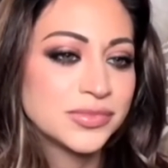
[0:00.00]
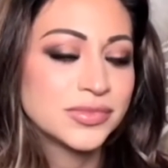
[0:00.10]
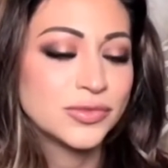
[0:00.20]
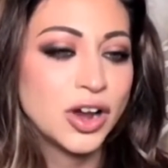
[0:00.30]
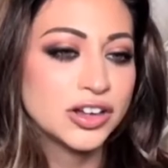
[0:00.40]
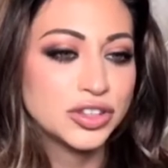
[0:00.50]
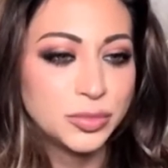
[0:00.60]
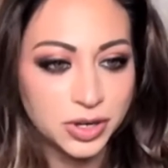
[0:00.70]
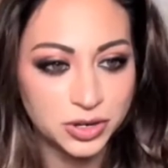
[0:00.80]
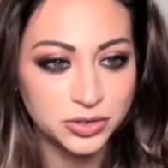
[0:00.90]
rock the
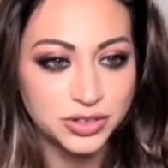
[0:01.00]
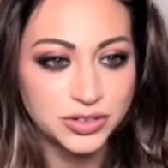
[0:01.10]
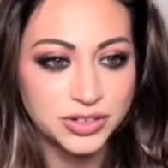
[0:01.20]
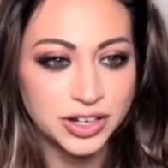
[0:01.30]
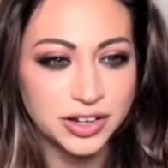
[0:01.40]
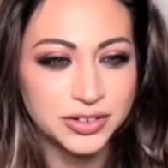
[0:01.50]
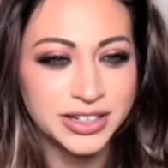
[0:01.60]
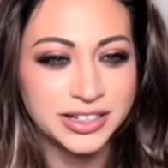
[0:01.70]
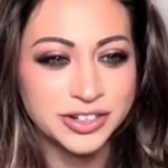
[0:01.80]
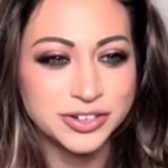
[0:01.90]
boat, you know,
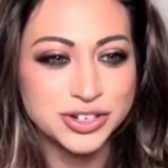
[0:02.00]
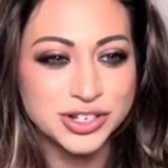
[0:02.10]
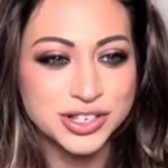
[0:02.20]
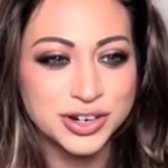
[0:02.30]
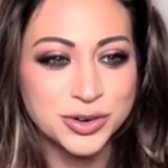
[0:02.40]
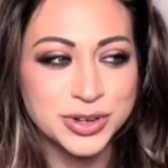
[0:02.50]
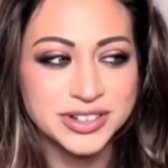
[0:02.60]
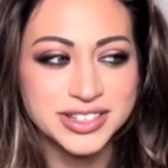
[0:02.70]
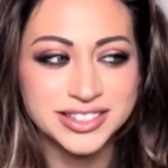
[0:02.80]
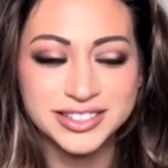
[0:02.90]
and you're just going
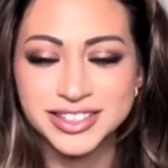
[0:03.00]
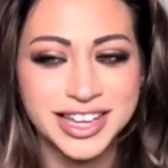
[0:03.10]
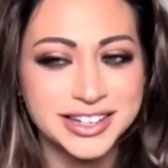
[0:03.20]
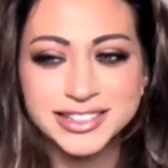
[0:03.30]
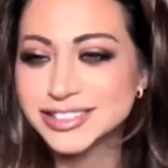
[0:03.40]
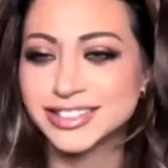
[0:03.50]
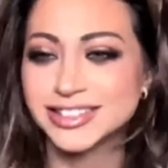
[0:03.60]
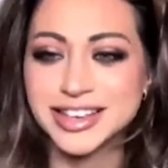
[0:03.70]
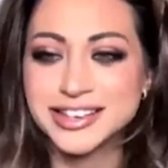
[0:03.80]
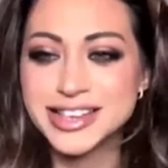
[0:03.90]
to let
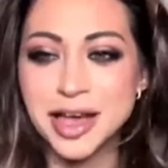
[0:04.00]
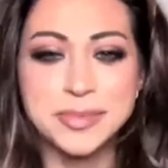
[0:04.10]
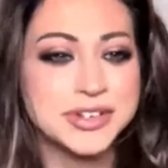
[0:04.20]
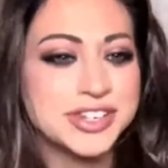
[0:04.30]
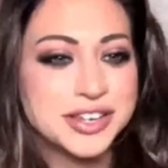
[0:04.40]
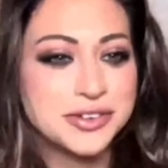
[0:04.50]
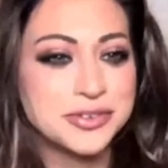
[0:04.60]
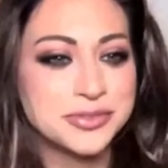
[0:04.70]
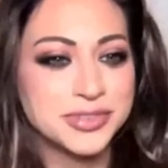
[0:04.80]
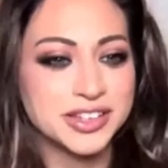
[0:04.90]
things happen to
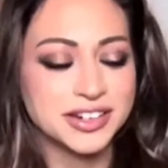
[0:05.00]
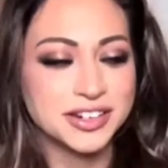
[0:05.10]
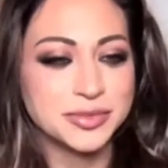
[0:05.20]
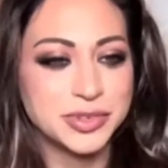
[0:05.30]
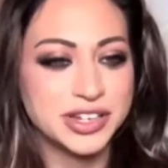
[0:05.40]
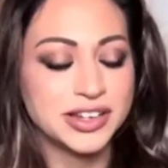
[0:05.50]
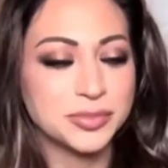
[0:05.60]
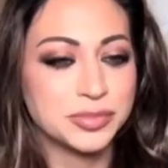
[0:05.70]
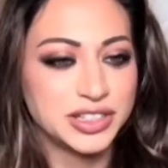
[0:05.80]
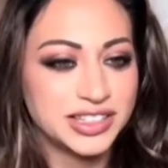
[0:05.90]
you that could be
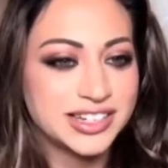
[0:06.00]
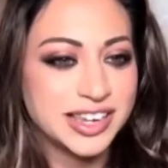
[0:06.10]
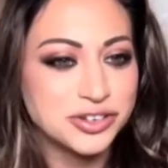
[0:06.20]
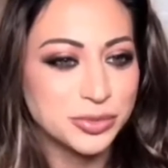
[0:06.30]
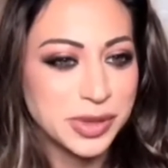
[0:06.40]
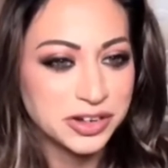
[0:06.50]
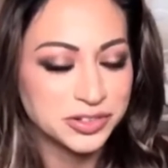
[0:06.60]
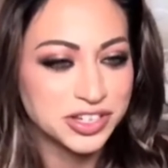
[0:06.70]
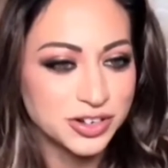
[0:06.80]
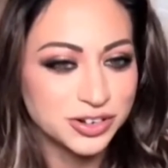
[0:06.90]
completely detrimental
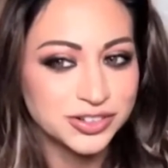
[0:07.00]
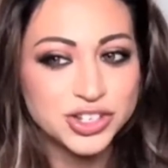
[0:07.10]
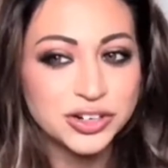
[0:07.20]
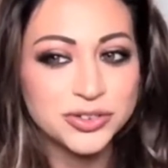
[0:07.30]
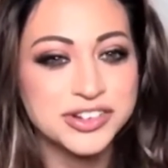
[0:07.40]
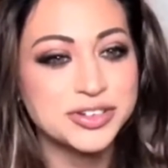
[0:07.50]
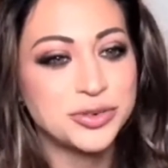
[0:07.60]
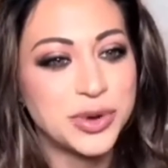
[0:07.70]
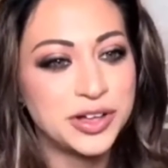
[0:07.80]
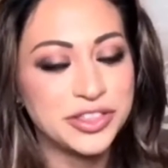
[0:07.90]
to your generational
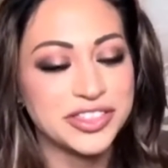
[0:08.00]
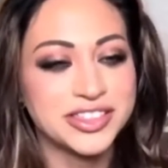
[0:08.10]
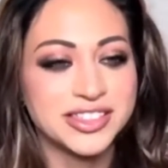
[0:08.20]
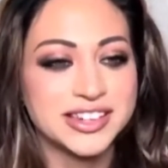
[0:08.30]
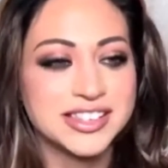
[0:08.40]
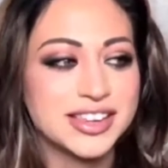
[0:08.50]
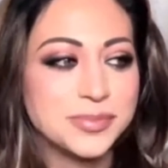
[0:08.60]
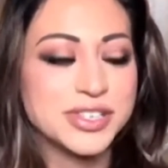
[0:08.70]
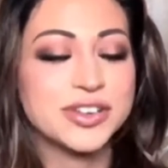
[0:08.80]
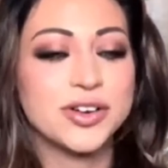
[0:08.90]
wealth. I think that's
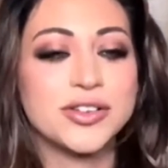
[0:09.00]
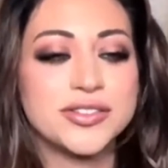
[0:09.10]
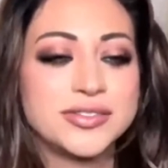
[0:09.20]
absurd.